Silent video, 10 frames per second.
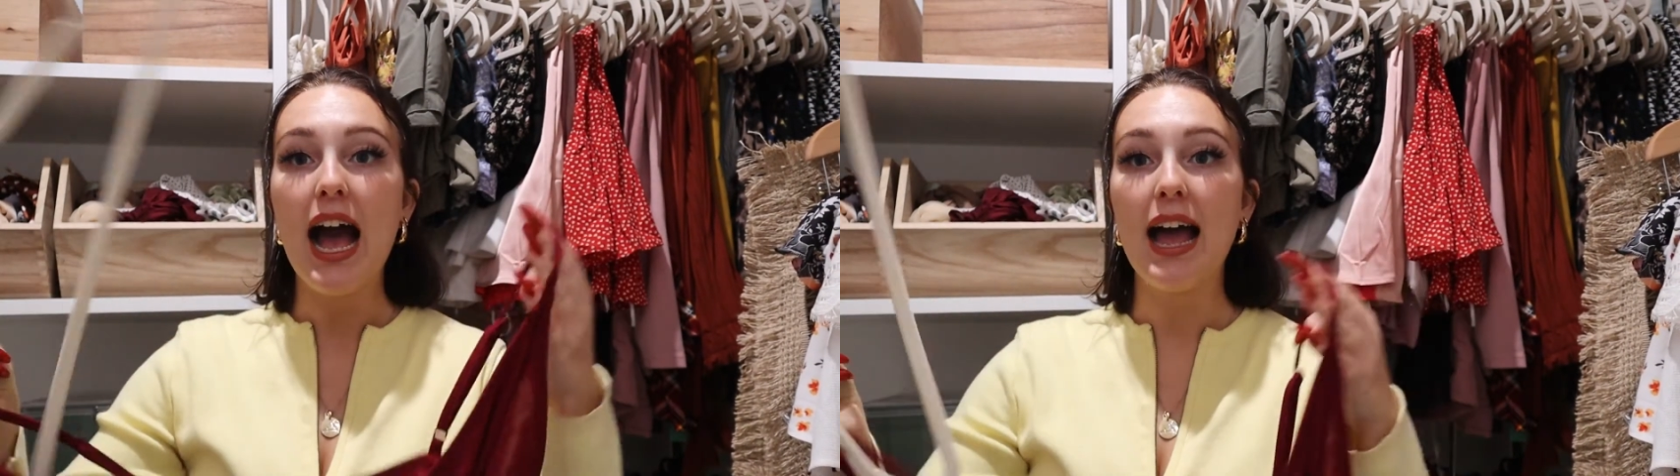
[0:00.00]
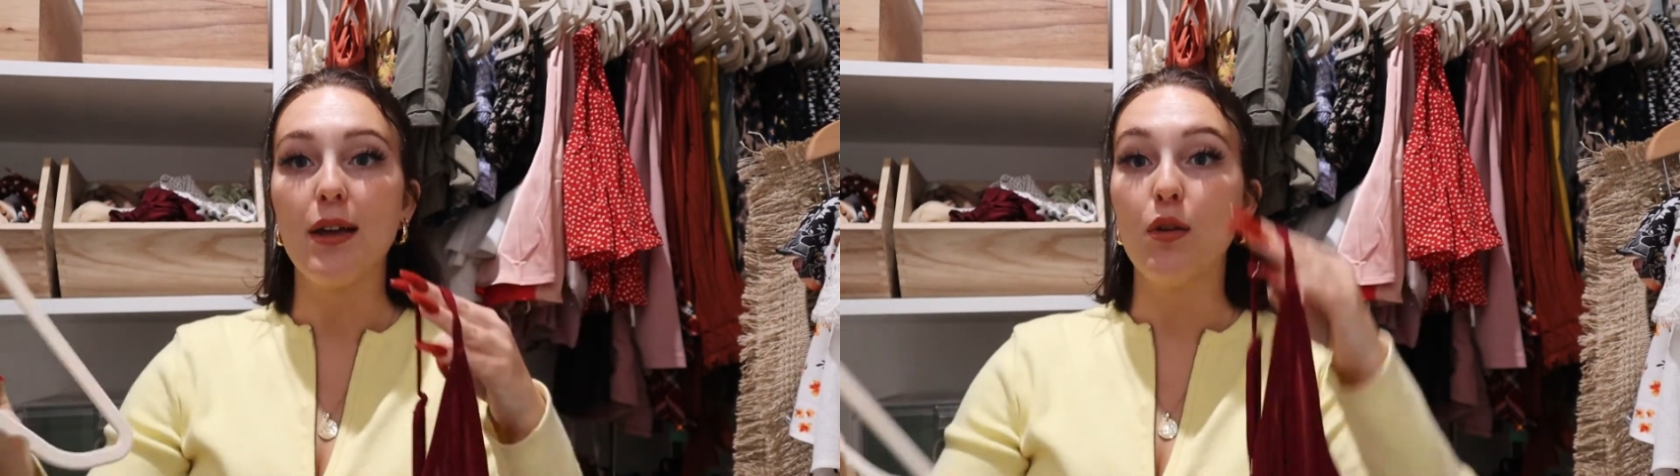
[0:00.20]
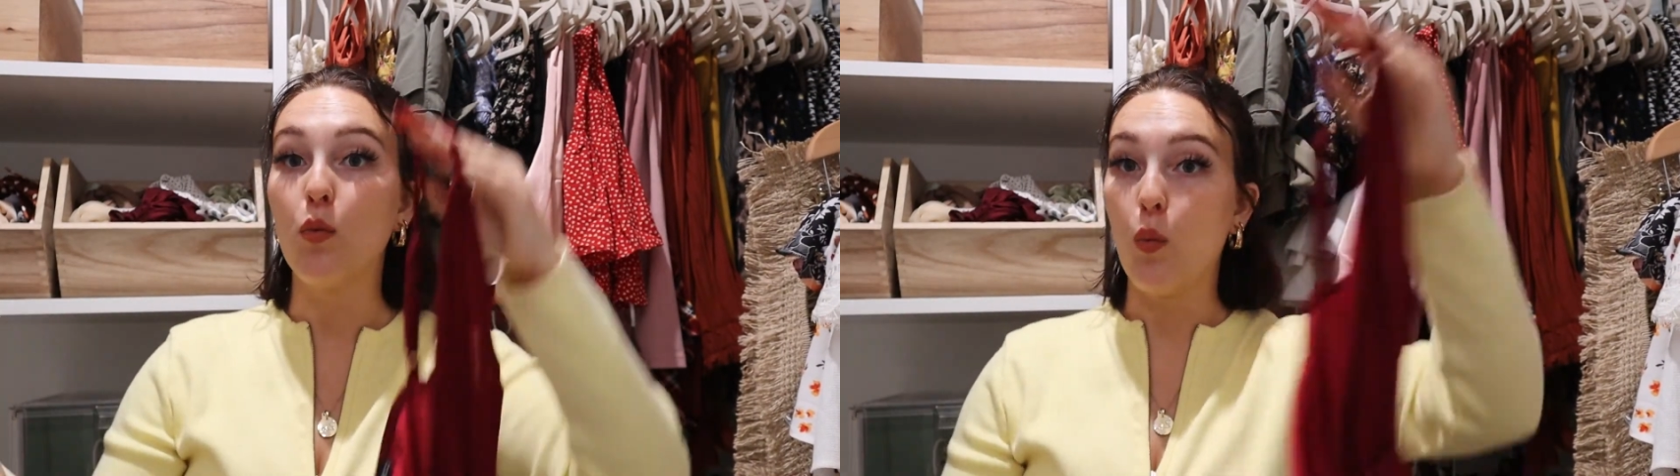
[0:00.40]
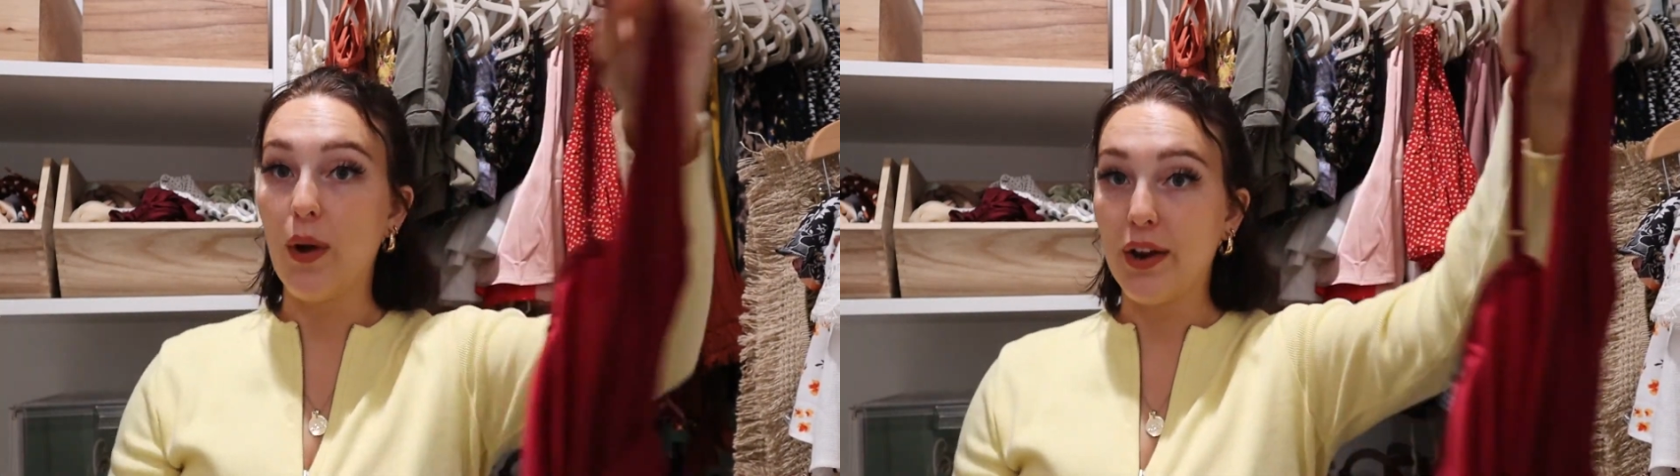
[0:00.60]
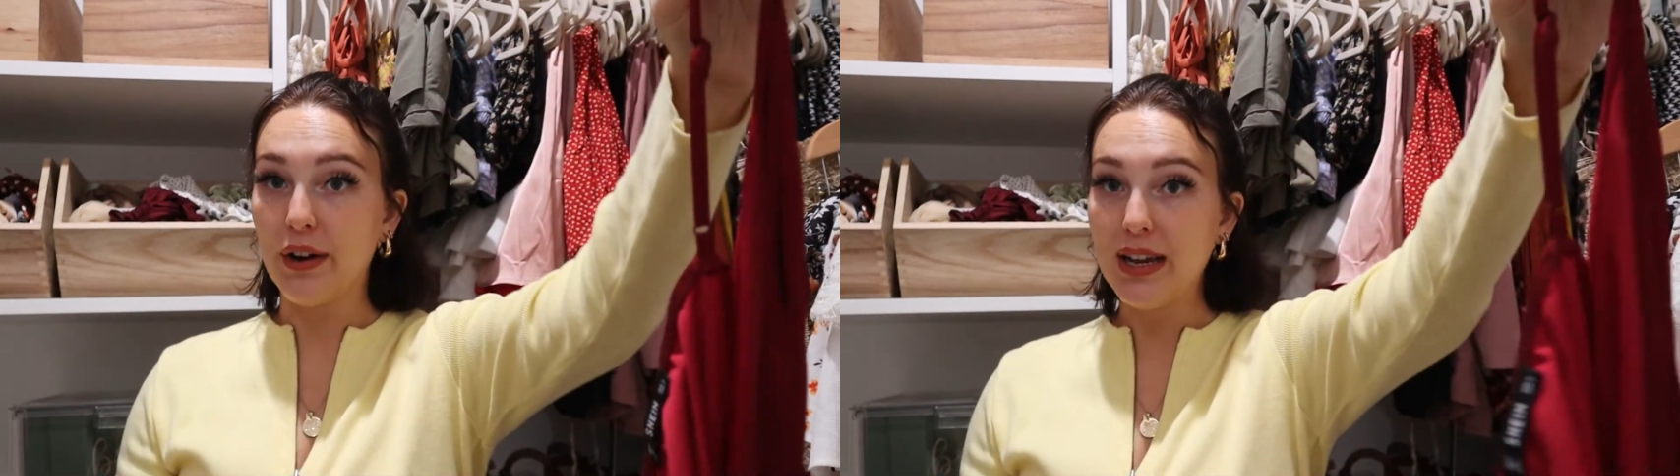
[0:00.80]
I
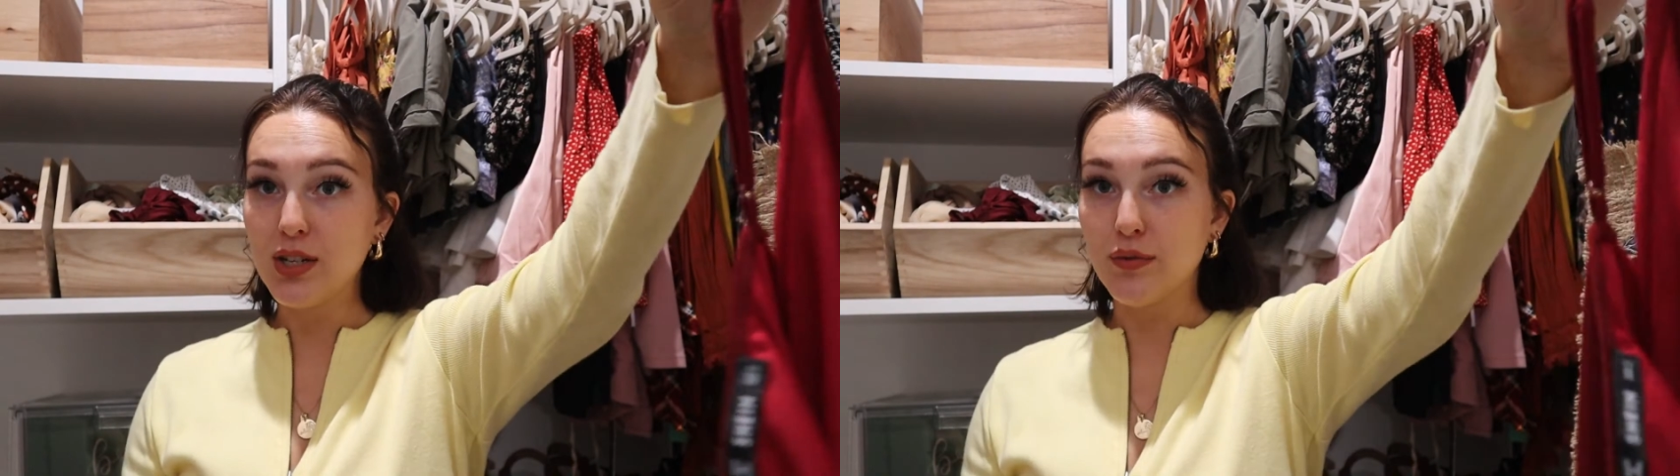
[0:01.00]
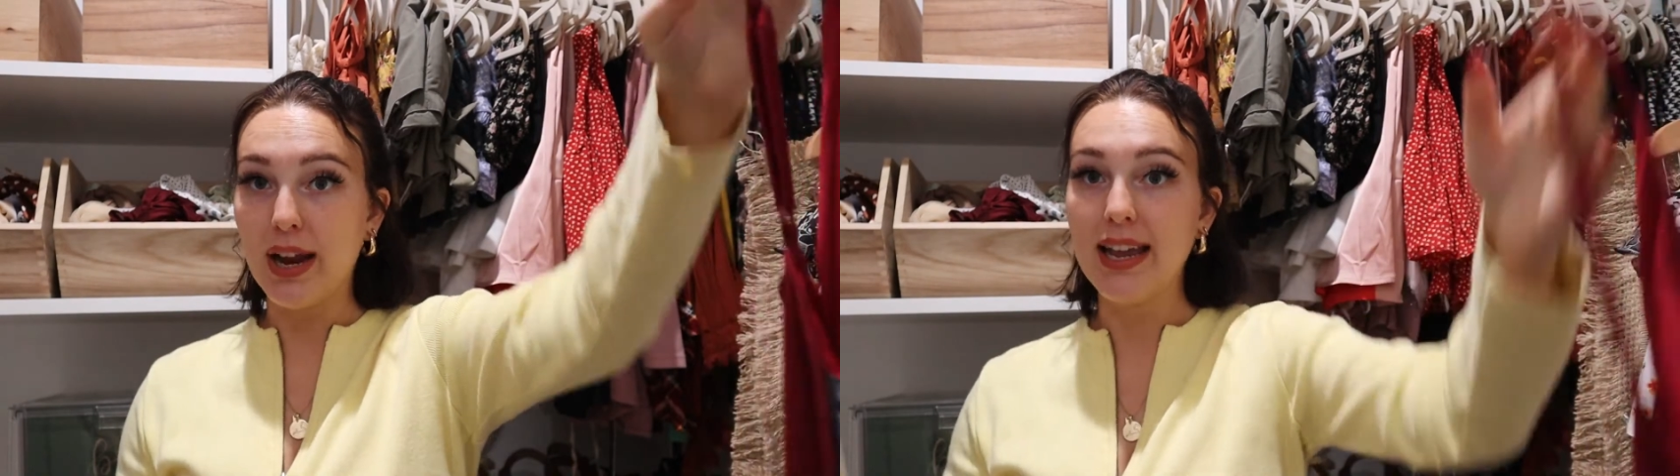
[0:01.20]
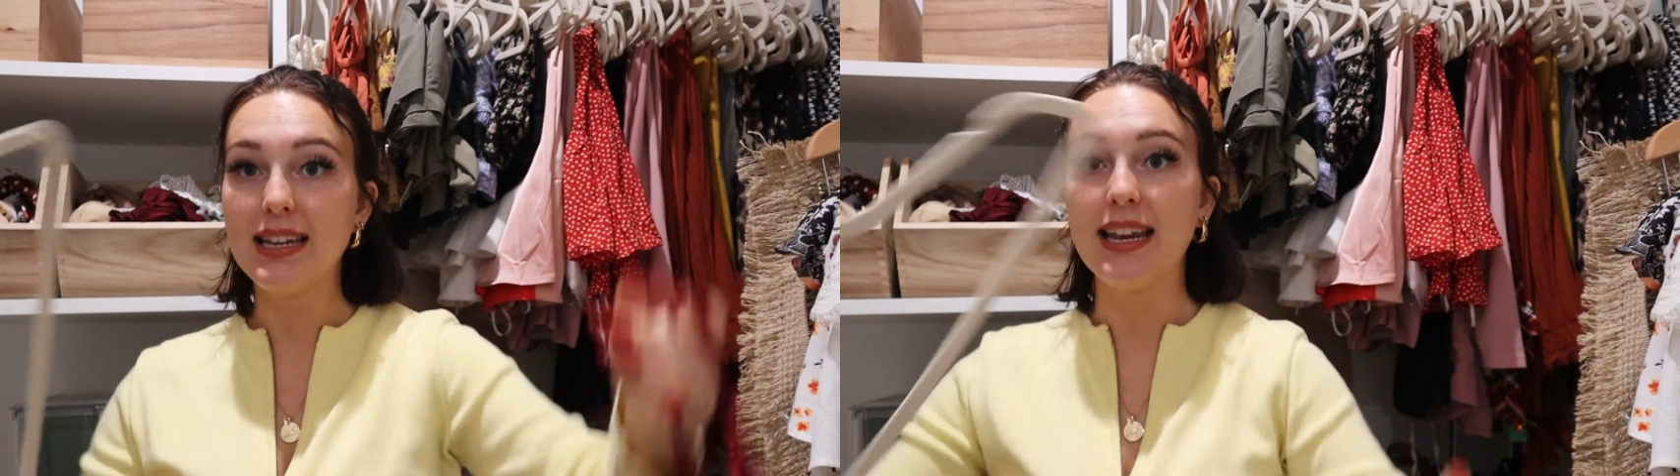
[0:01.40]
wear it, right?